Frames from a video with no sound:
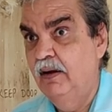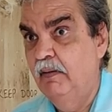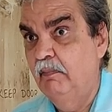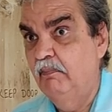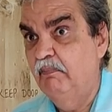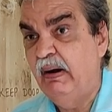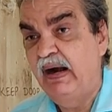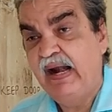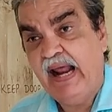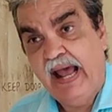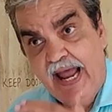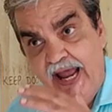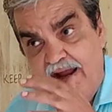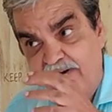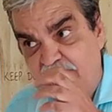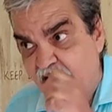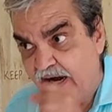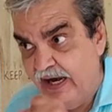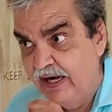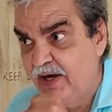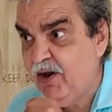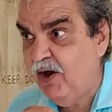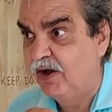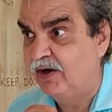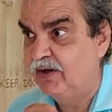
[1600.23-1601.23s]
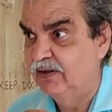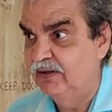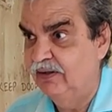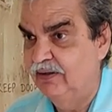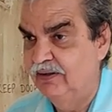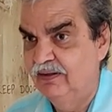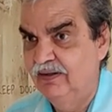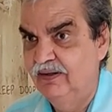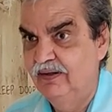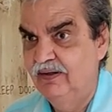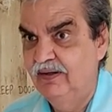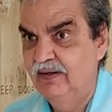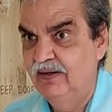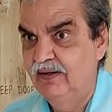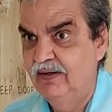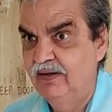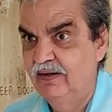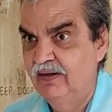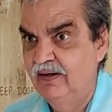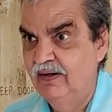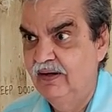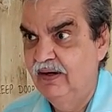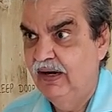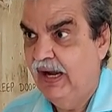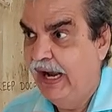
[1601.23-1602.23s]
But I have held on.
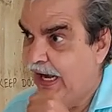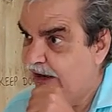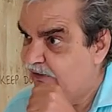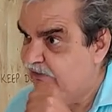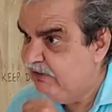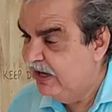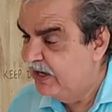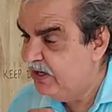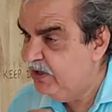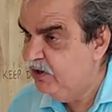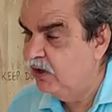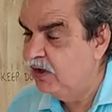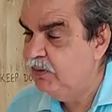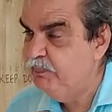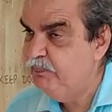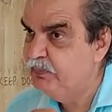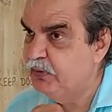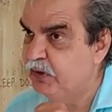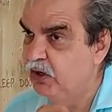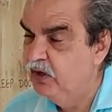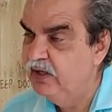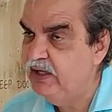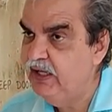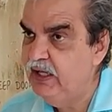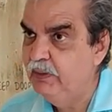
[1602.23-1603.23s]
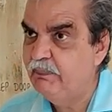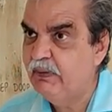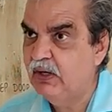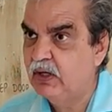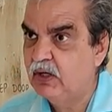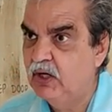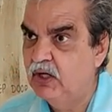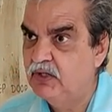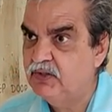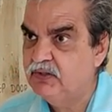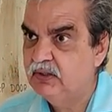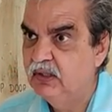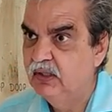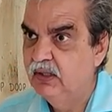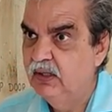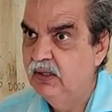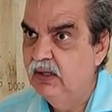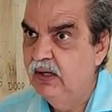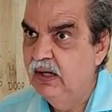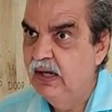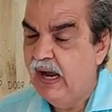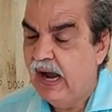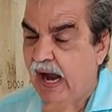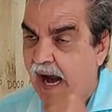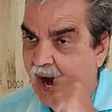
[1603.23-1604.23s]
I have held on purely because
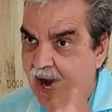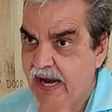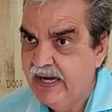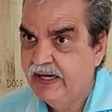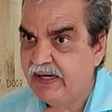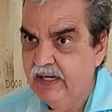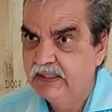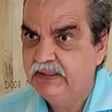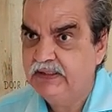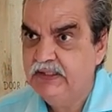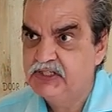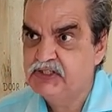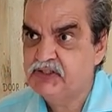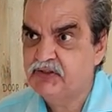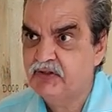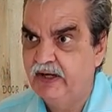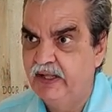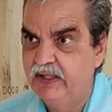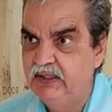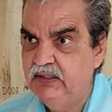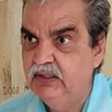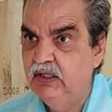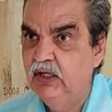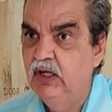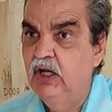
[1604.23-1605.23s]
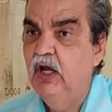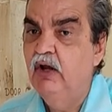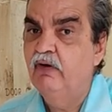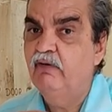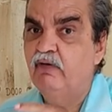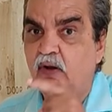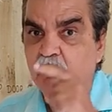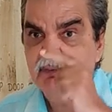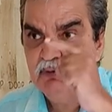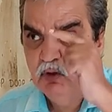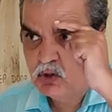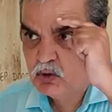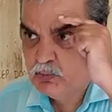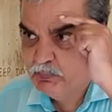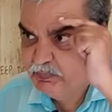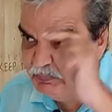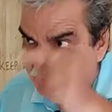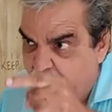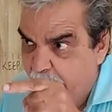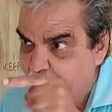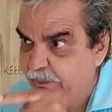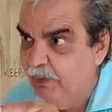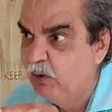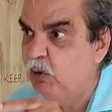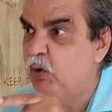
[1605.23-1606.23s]
I get the strength from those
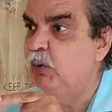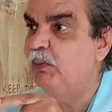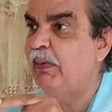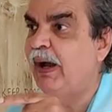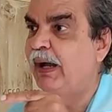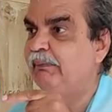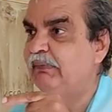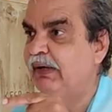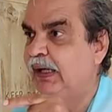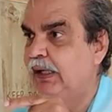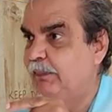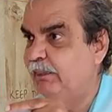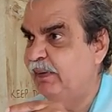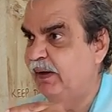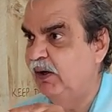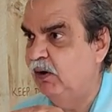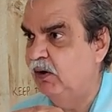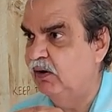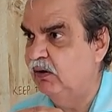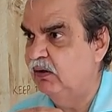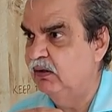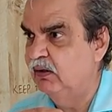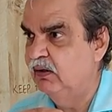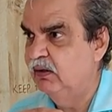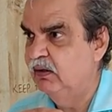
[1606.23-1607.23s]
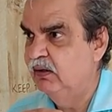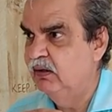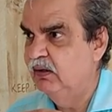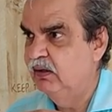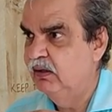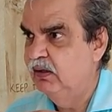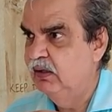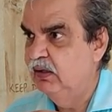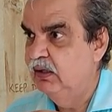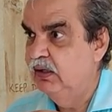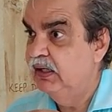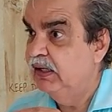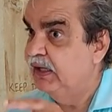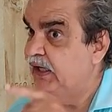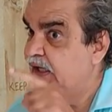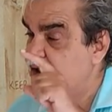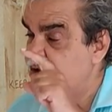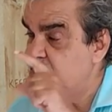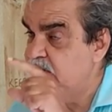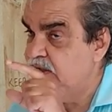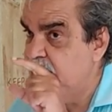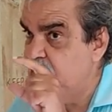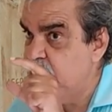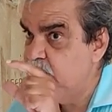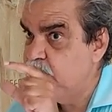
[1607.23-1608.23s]
people whom I am helping out.
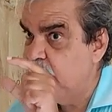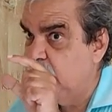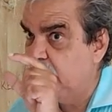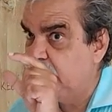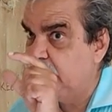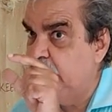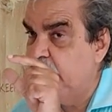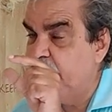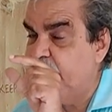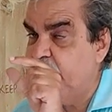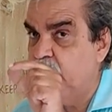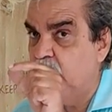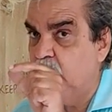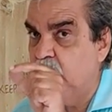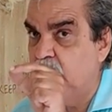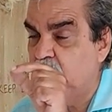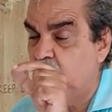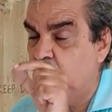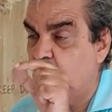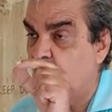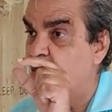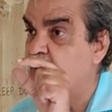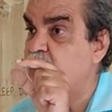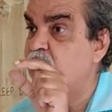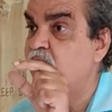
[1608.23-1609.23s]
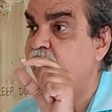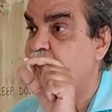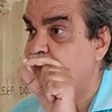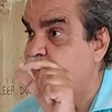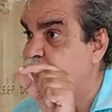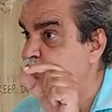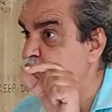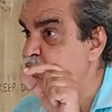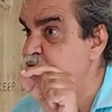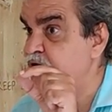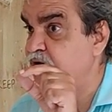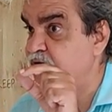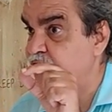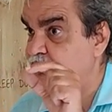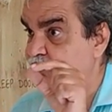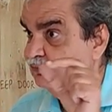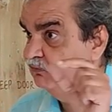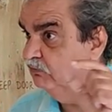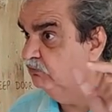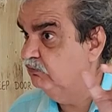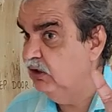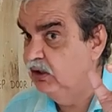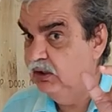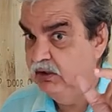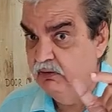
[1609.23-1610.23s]
He's working on the cause of refugees,
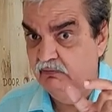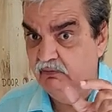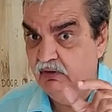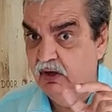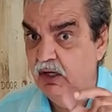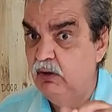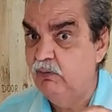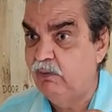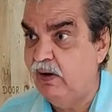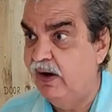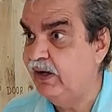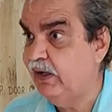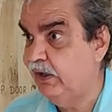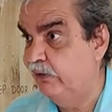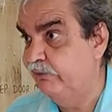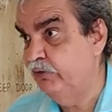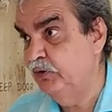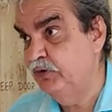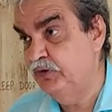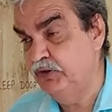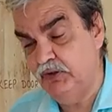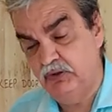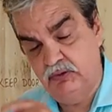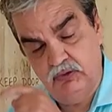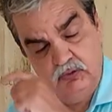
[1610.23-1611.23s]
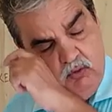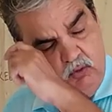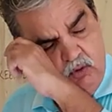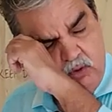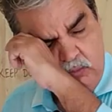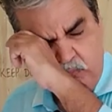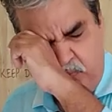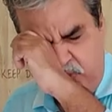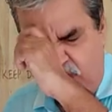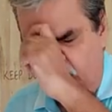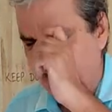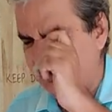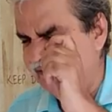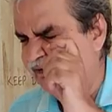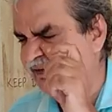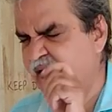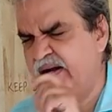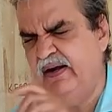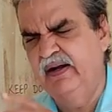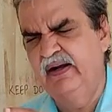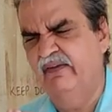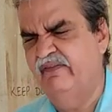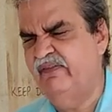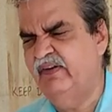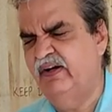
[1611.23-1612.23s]
worldwide refugees. Oh boy, very
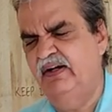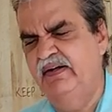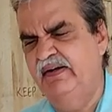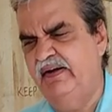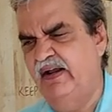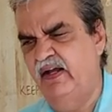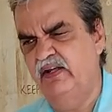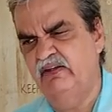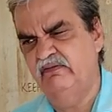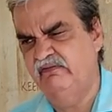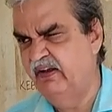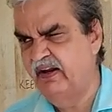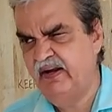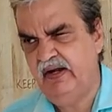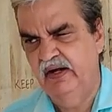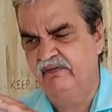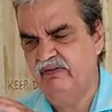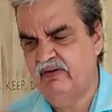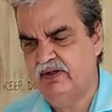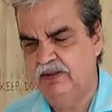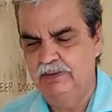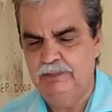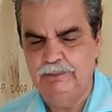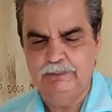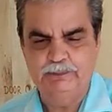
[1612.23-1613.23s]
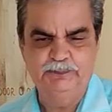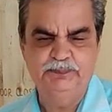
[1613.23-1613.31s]
difficult task, very difficult.